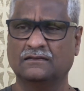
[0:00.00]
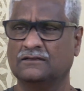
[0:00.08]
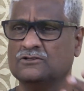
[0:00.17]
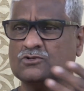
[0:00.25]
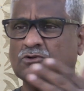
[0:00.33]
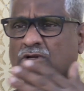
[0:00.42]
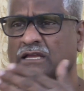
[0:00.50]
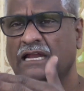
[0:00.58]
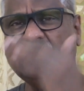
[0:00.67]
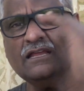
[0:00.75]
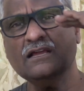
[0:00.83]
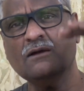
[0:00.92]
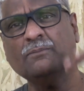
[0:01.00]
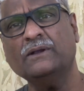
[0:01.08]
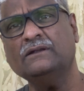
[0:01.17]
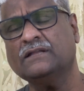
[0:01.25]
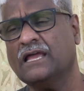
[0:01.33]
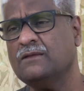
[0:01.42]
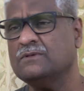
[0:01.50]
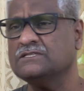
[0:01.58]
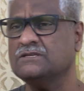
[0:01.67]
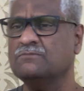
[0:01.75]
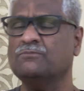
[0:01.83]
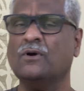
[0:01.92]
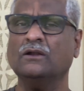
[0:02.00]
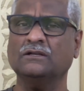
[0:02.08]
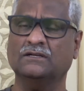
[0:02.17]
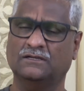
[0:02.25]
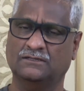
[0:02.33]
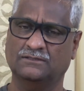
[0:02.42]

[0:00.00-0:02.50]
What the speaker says: So getting up in time is important.